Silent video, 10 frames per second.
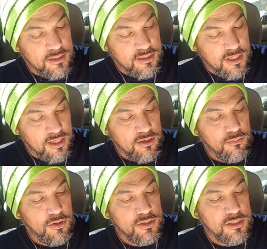tender
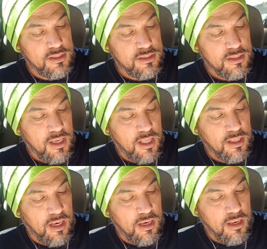mercies and
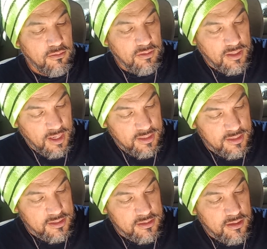thy loving
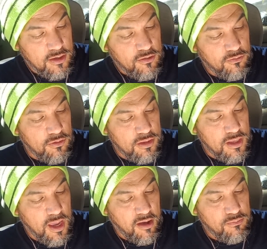kindness, for
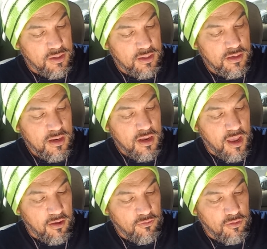thee have been
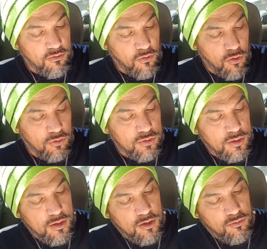ever of old.
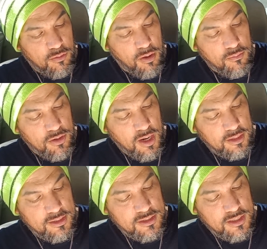Remember
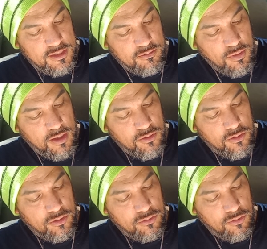not the sins of my
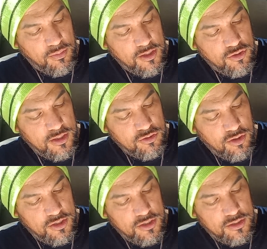youth, nor my
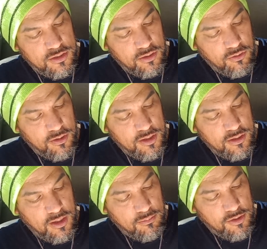transgressions. According
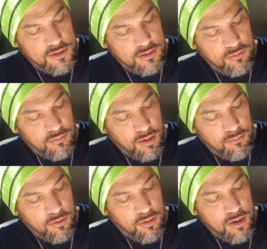to thy mercy,
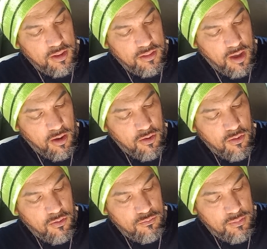remember thou
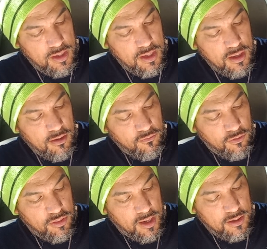me
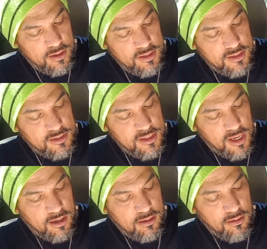for thy goodness'
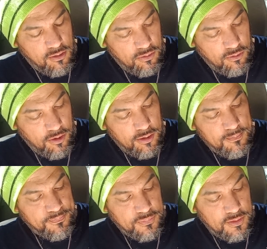sake, O Lord.
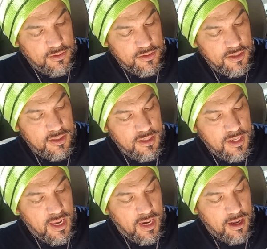Good
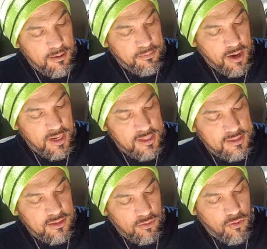and upright
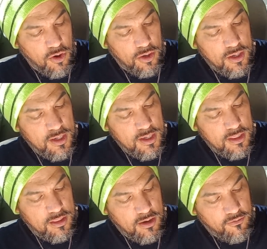is the Lord.
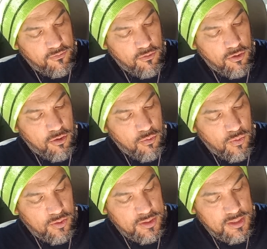Therefore
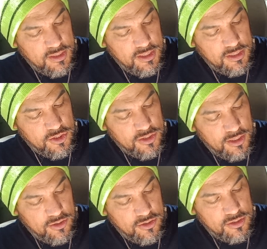will he teach
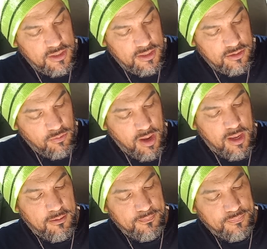sinners in the
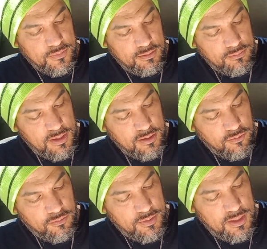way. The meek
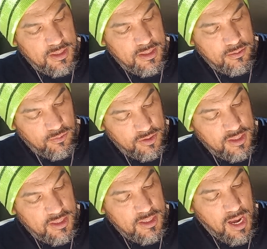will be will
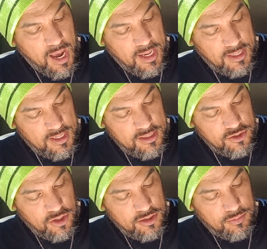he guide in
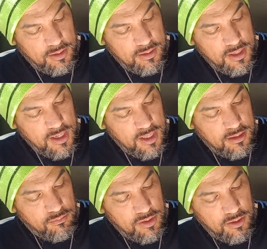judgment, and
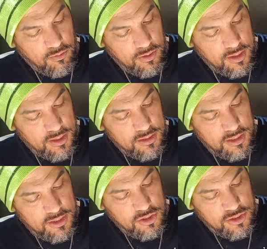the meek will he
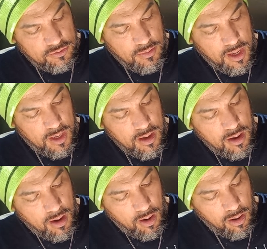teach his way.
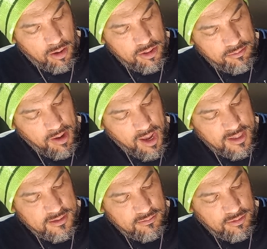All the
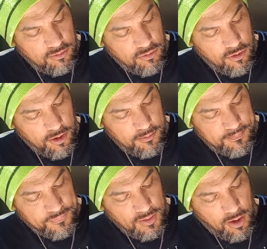paths of the Lord
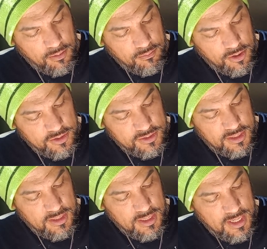are
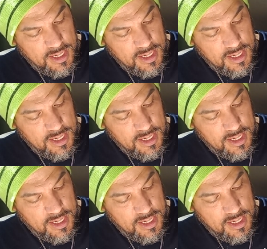mercy